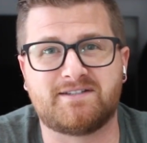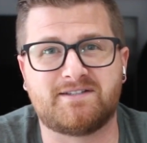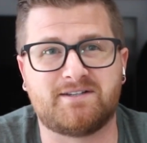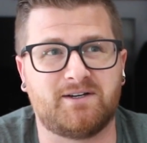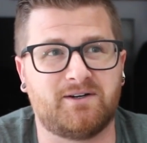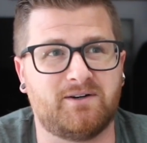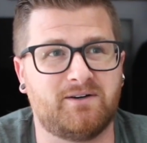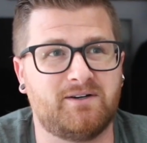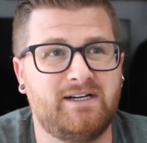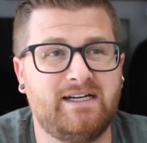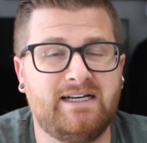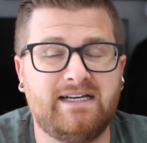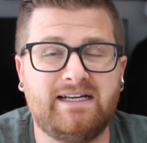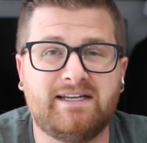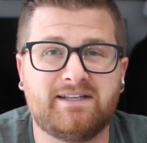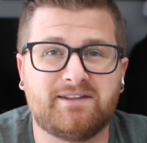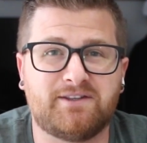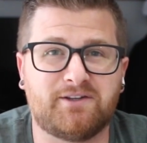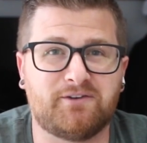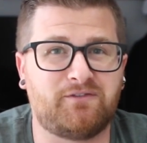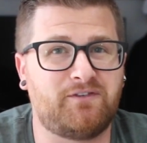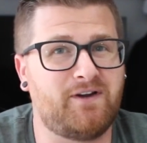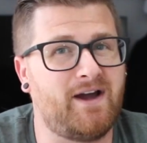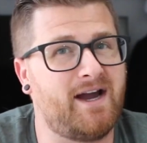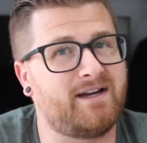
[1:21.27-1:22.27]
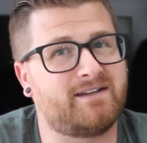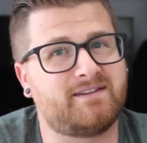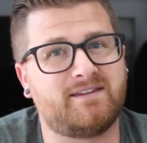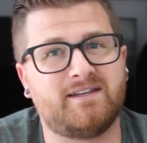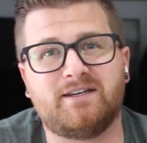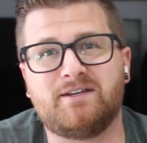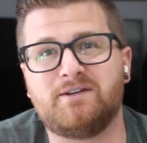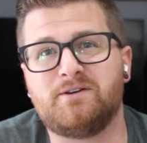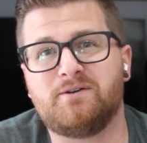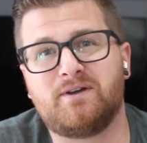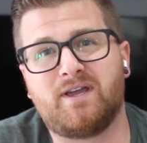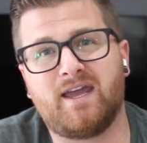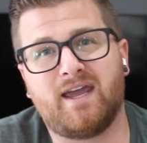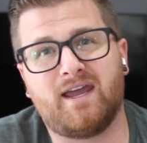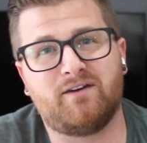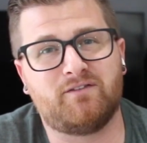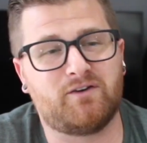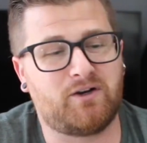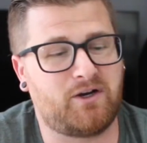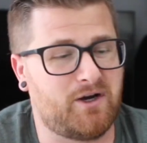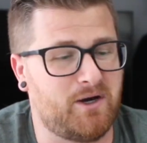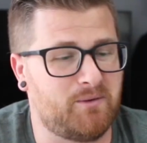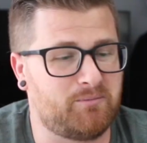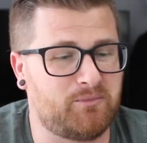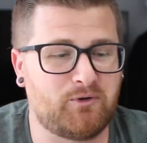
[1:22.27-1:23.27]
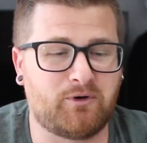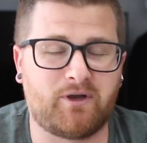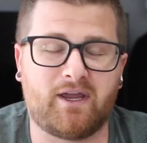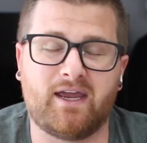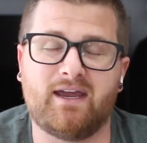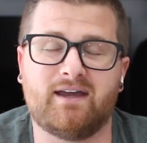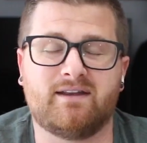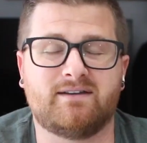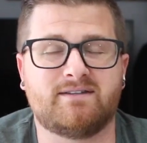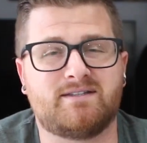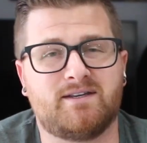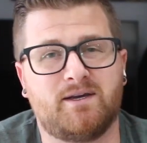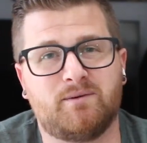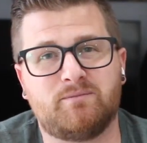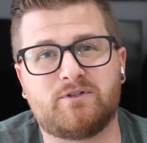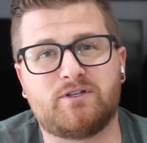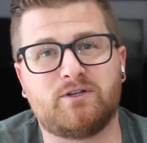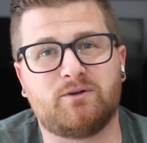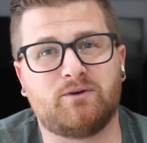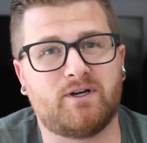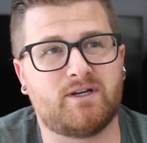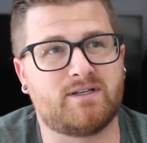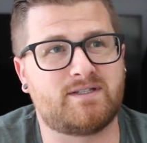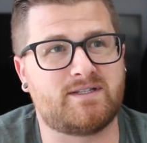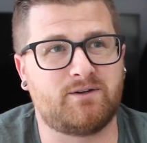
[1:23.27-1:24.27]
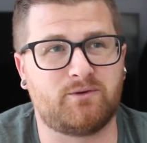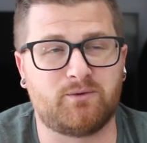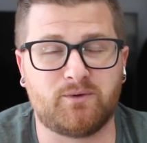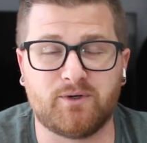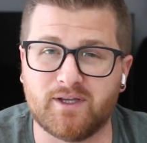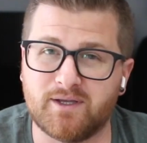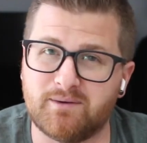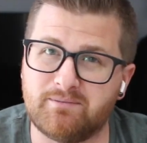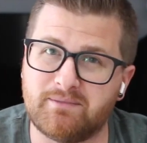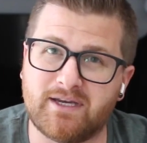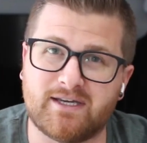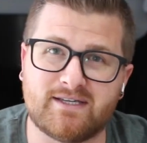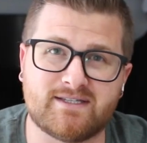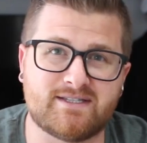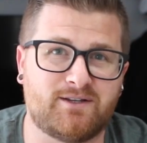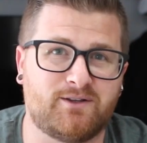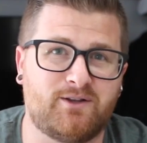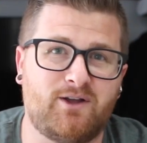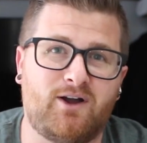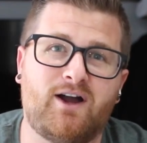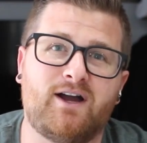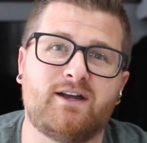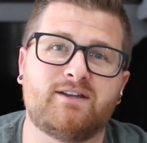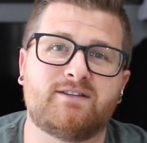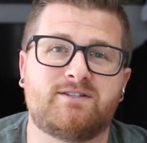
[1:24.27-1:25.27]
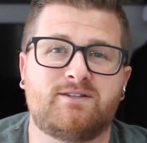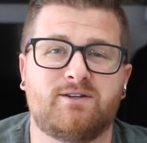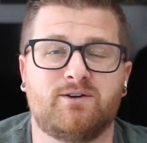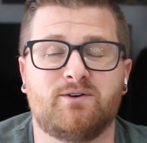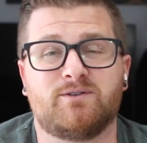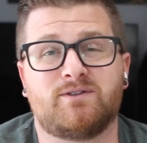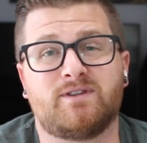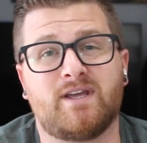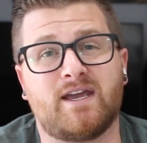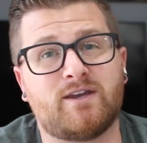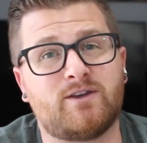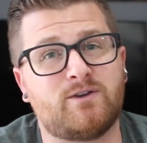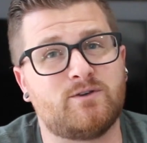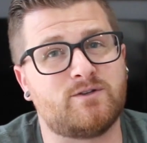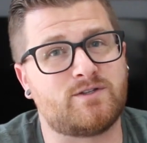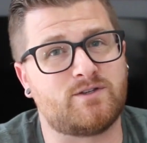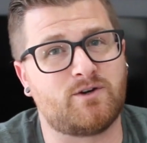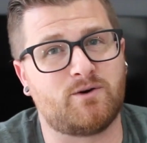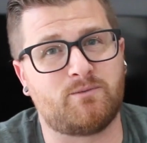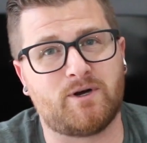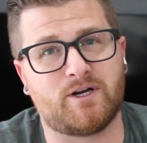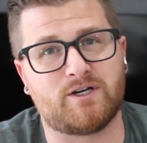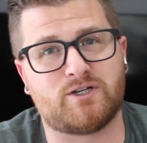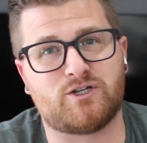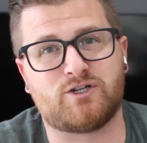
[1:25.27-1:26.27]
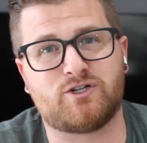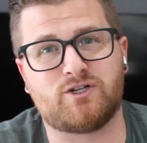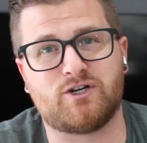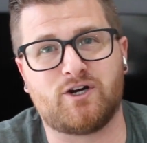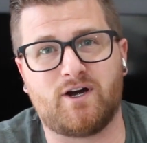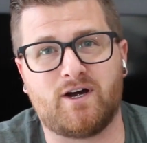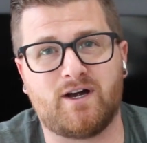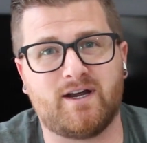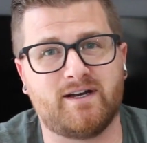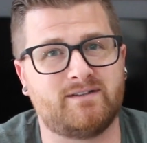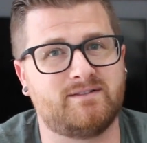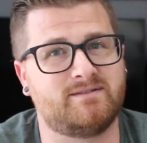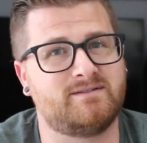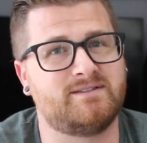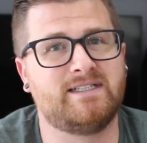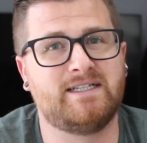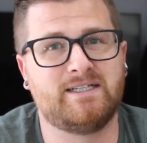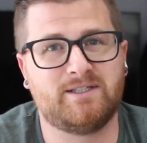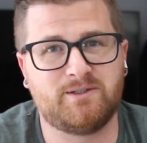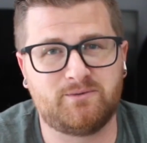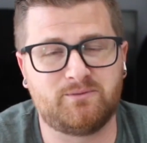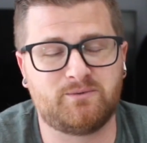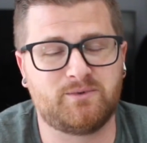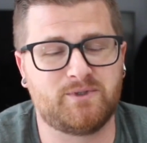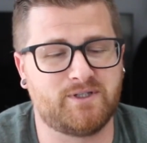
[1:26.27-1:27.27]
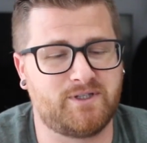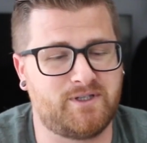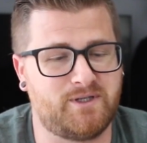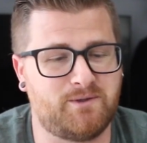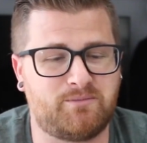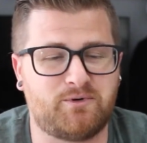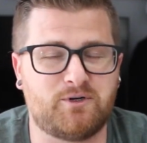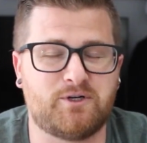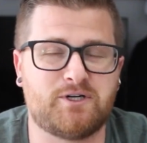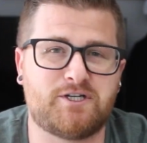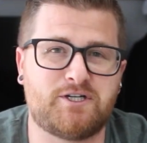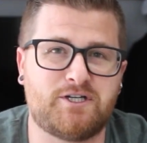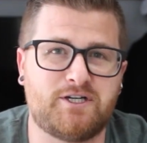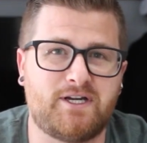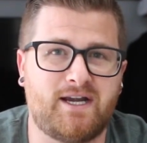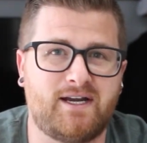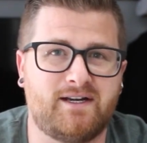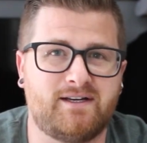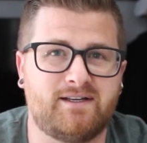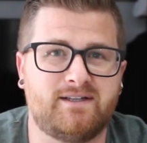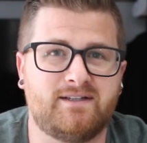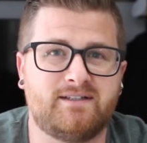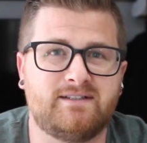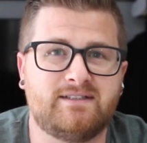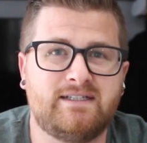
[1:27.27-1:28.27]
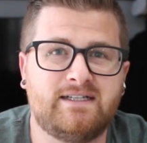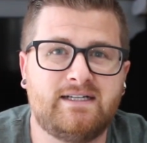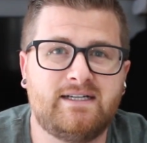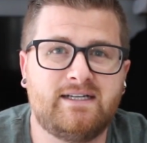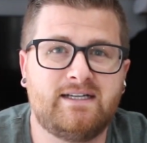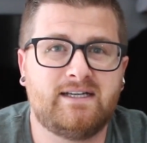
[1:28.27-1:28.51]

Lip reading: So the fact that you gave a couple cans up to us, it really means a lot. So thank you so much, John. Really appreciate it.